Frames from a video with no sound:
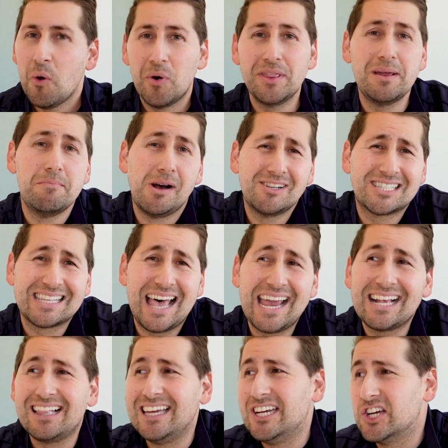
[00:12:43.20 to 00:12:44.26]
well then most
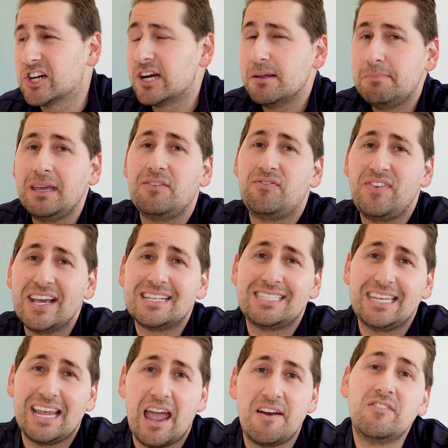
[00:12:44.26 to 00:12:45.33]
likely you're gonna be
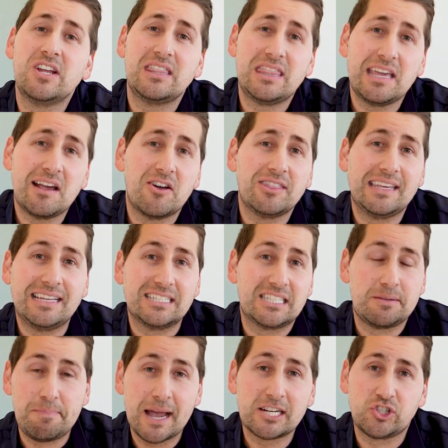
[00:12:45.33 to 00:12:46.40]
fixing everything on the
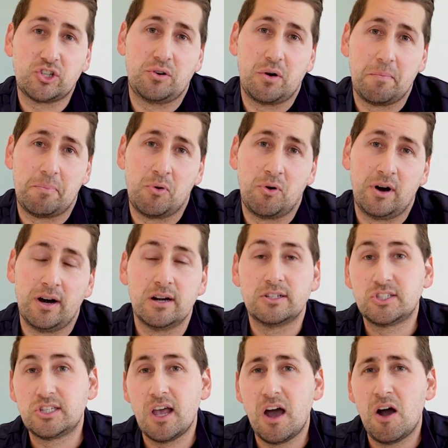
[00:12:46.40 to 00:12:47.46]
inspection report.
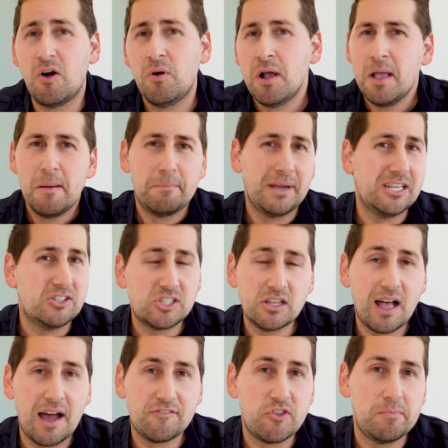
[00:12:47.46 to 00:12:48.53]
So, but you
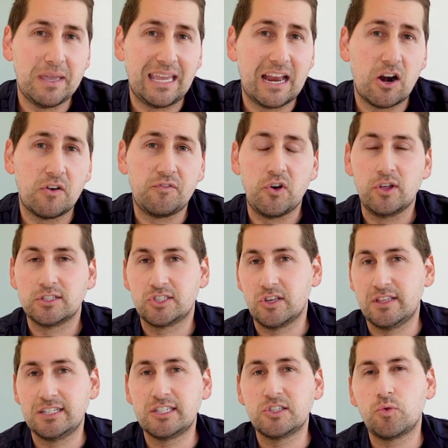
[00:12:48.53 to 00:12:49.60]
still have to be careful. So
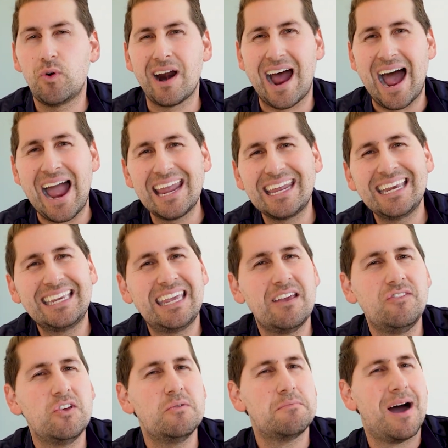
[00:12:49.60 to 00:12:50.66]
this is where I could
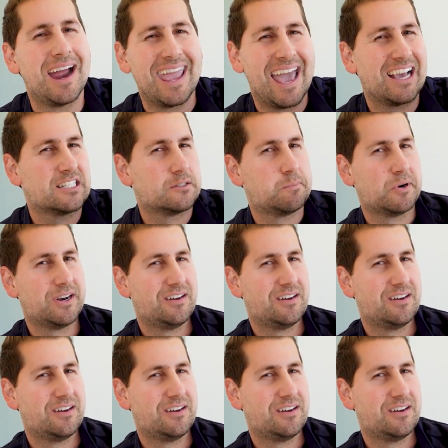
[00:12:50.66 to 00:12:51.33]
give you my expert